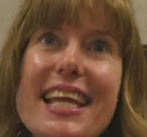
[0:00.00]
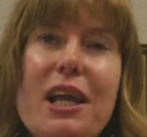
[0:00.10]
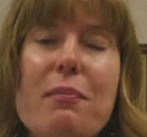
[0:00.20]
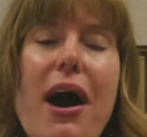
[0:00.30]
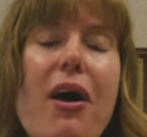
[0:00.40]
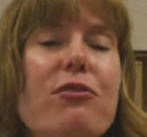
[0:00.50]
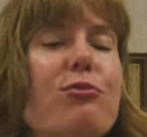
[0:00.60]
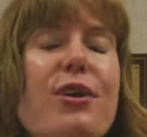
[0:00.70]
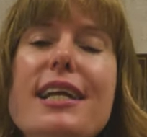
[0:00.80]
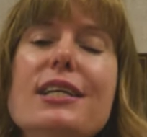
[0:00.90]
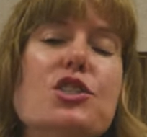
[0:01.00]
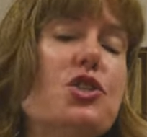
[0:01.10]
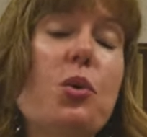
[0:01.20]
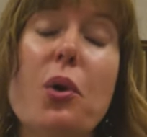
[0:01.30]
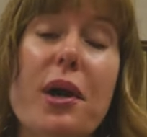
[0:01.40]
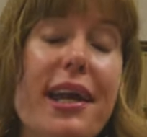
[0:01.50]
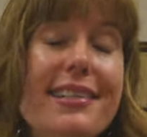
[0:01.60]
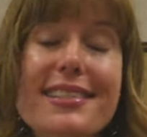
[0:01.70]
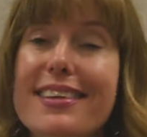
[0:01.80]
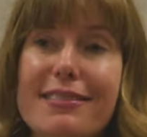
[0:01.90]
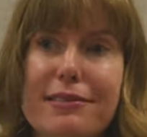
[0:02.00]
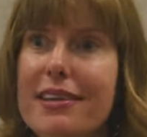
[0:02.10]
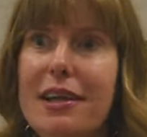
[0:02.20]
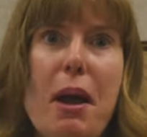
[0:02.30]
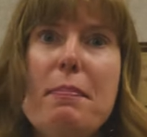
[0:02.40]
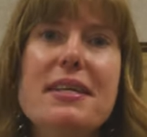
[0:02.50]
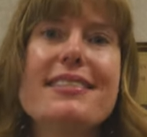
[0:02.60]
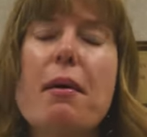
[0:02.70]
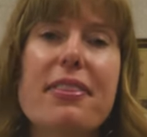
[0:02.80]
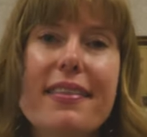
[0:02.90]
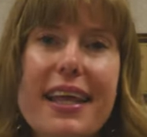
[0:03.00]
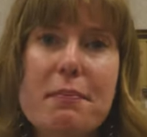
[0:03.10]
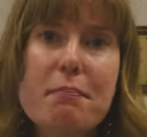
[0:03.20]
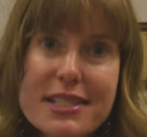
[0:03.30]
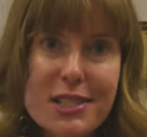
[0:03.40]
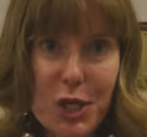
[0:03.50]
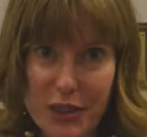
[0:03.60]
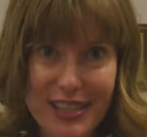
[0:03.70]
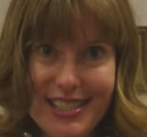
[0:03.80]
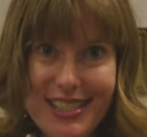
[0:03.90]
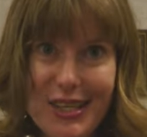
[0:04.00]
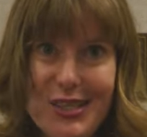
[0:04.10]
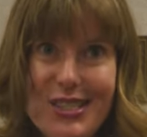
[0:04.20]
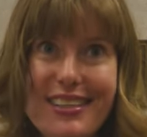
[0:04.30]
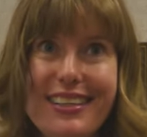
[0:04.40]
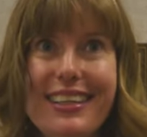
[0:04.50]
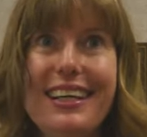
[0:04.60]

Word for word: thinking about reading stories. It might be something that he missed all these years.